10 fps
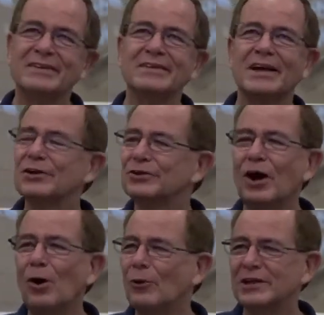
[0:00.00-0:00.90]
That it's
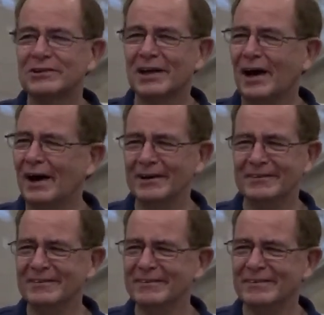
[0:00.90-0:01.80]
always God.
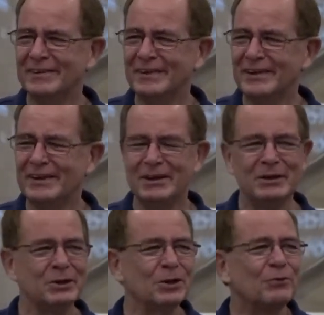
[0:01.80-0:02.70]

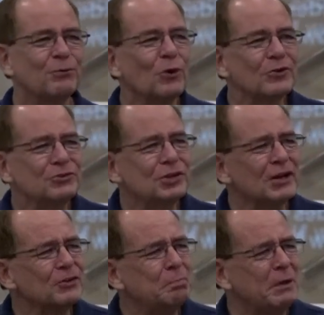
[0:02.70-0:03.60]
If we'll
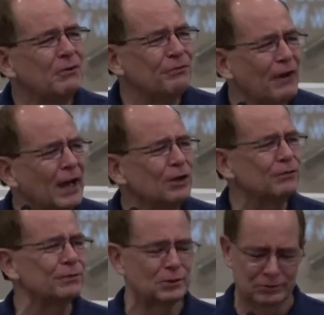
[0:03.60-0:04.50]
just be
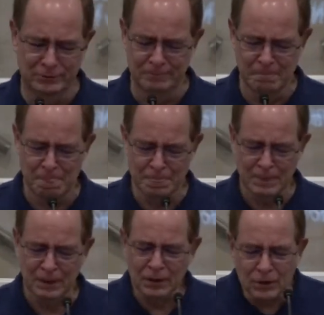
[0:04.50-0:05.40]
faithful,
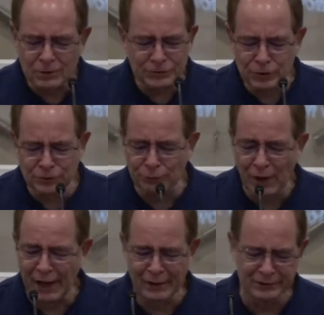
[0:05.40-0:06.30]
He'll do the
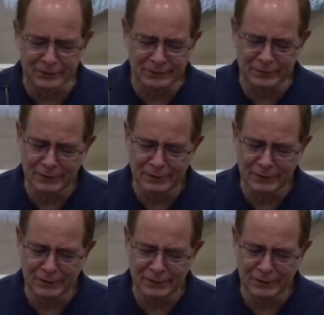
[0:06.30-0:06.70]
rest.